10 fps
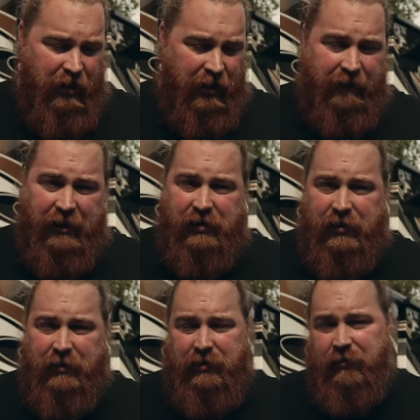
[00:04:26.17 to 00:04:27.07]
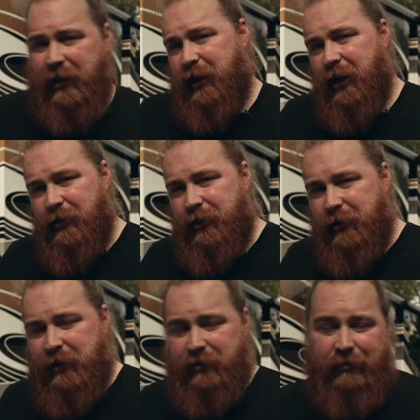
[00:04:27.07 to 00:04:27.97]
on these units or any other
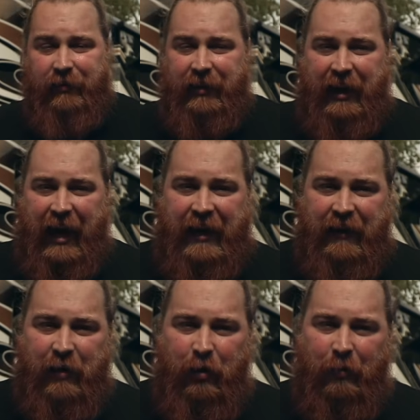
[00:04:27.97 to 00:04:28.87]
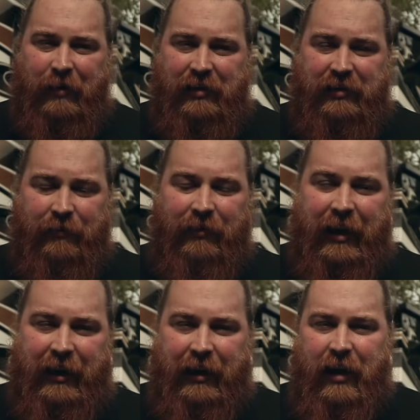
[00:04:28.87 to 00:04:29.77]
units or really anything Mobile Must Have
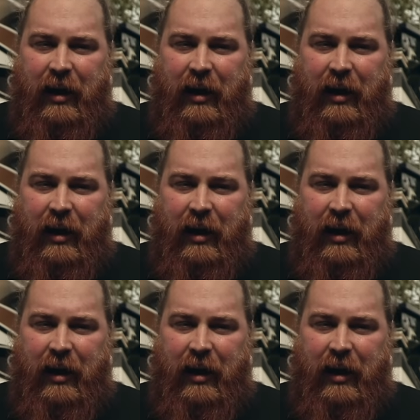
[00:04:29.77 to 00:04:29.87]
related,